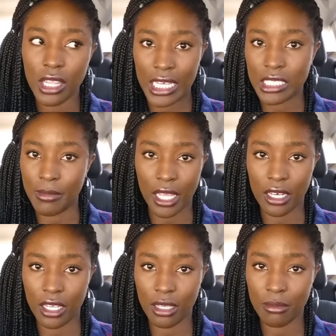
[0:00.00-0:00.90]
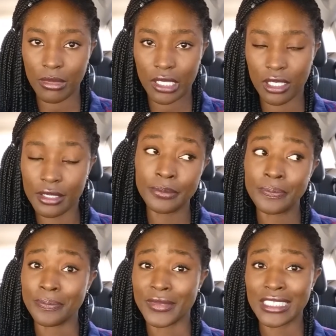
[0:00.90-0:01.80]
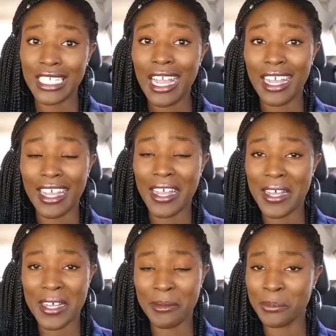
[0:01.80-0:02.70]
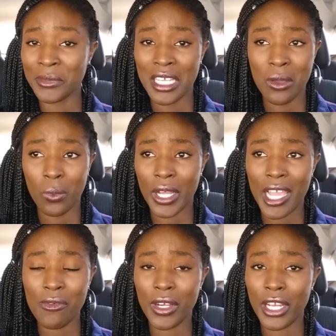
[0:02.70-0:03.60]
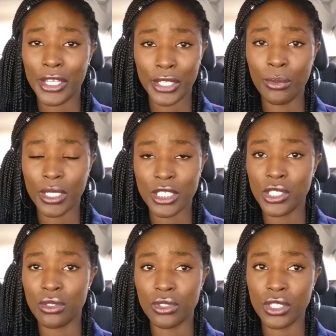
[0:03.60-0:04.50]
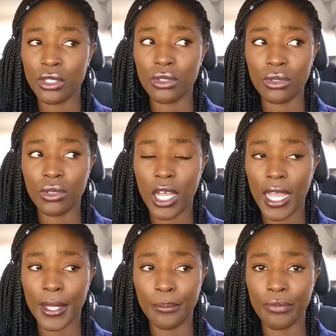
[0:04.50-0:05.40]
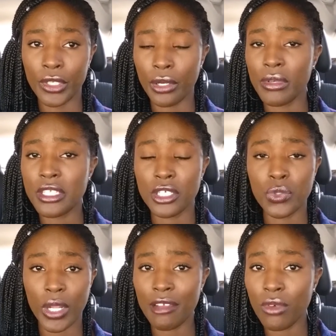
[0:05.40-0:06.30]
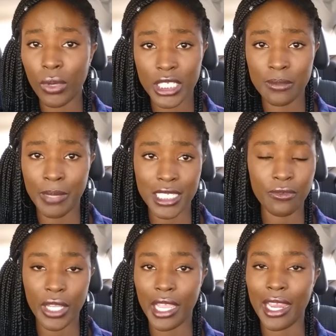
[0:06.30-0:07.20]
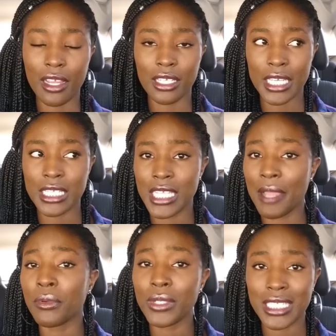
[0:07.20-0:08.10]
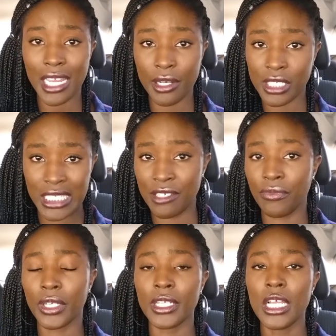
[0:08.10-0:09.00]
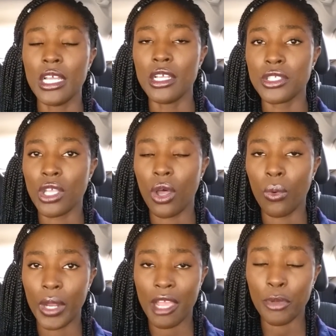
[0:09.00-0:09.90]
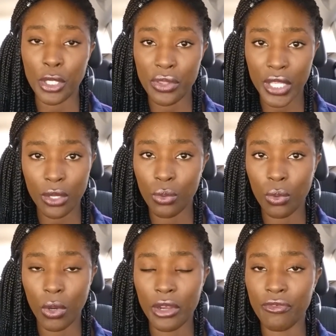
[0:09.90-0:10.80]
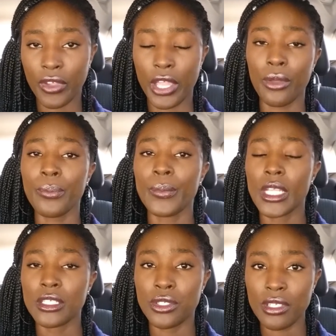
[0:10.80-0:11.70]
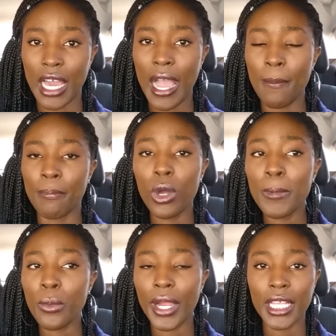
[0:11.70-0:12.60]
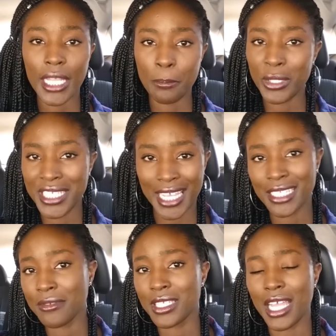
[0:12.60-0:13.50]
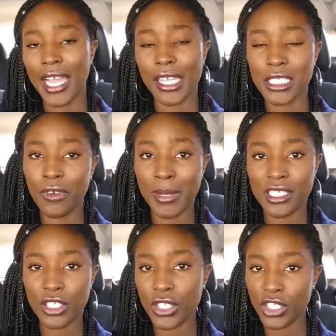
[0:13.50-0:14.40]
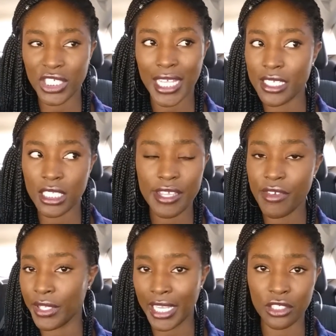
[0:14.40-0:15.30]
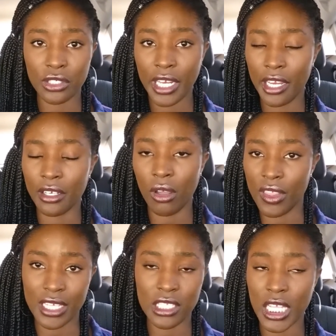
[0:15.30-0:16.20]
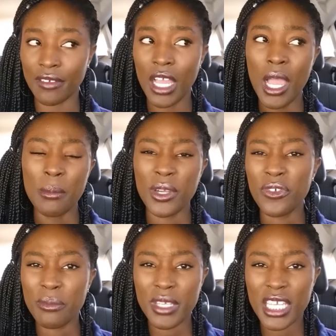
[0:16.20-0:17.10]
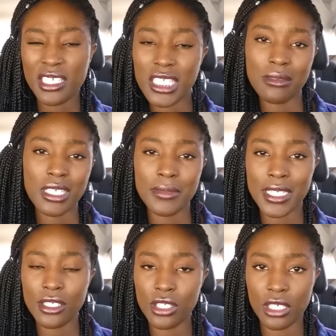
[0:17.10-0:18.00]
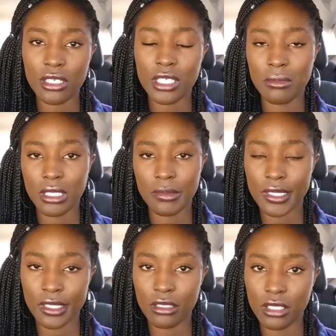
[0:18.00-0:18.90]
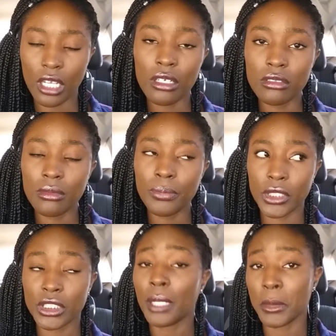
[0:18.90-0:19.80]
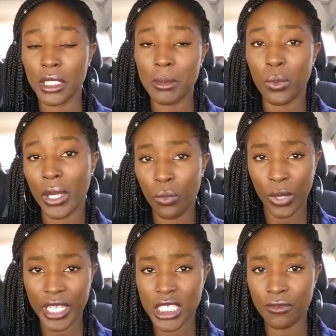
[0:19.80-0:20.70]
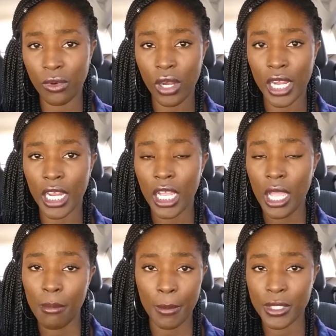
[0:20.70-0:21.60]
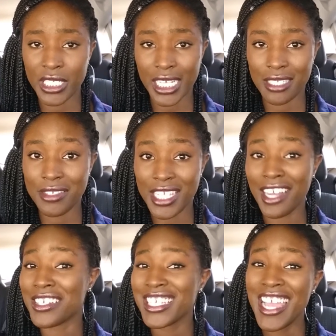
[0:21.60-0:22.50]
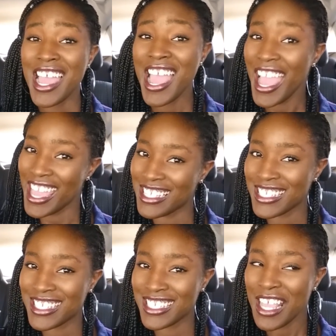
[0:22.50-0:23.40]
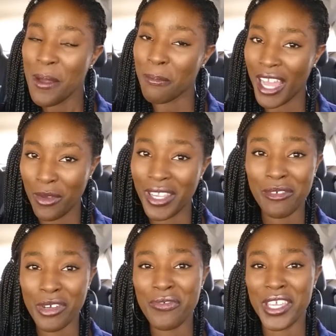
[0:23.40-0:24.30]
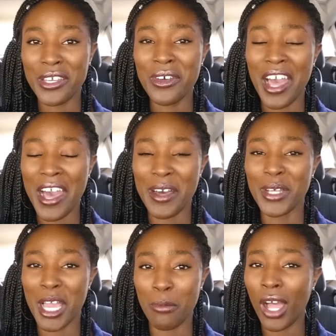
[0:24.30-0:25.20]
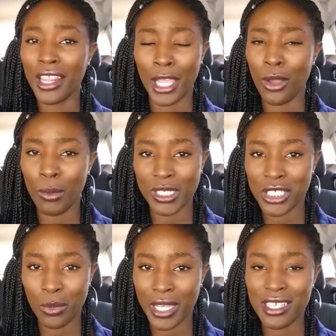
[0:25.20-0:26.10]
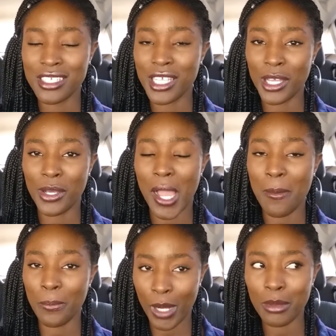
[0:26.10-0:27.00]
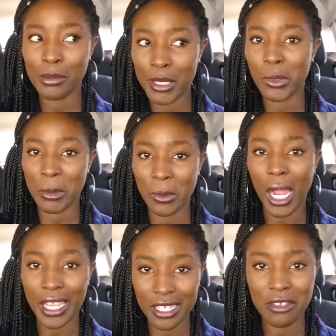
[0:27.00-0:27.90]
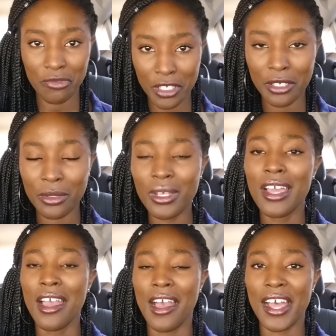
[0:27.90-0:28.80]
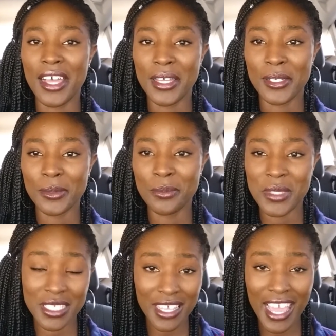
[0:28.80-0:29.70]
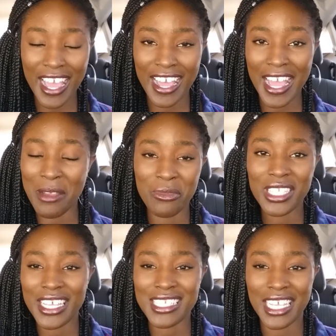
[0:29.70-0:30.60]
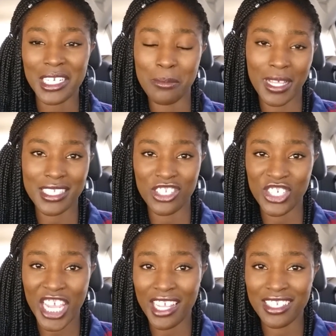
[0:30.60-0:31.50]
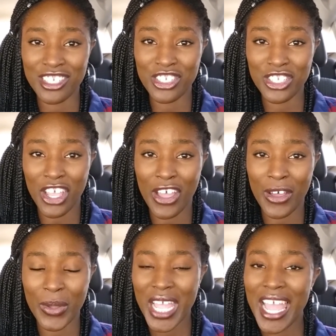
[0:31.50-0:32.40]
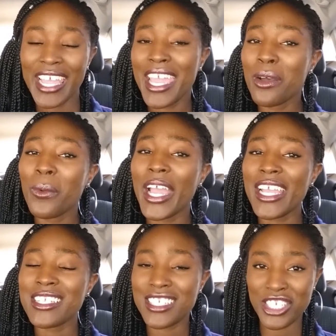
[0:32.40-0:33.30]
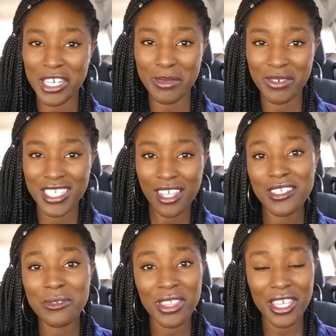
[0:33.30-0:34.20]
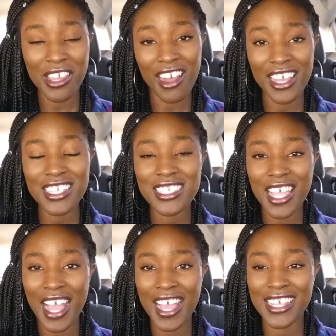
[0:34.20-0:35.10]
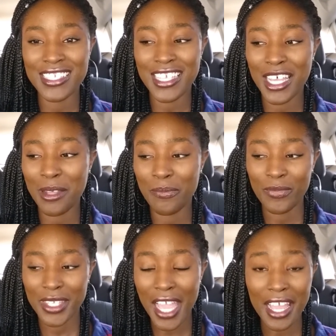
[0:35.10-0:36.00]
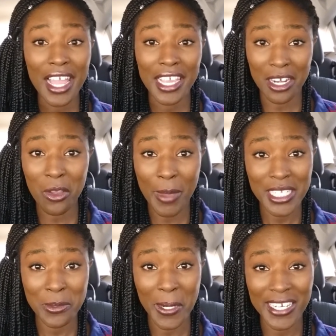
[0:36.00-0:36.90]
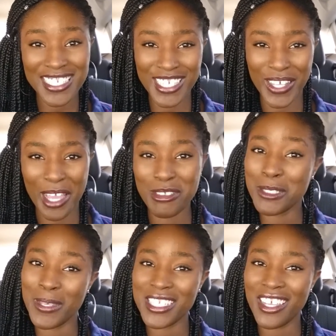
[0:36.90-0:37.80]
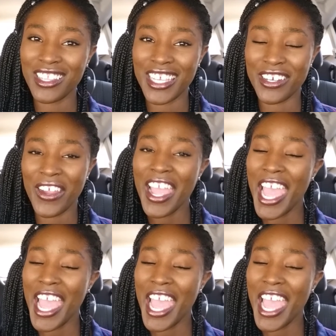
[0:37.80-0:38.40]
That's about it. But yeah, um, whatever you want to do do um, your research whatever works best for your hair because everyone's hair is different so whatever you think will work for you do that we'll be wearing like protective styles for my sister she likes to leave her natural hair and all that stuff but for me sometimes I do sometimes I don't but so I'm gonna be wearing wigs for my protective styles hence my wig review uh, I bought like a whole bunch of wigs so I'm probably will be rocking a few um, so yeah I'm really excited about this challenge so can't wait wait to share my results with you guys and um, yeah, gotta go back to work. So I will speak to you later.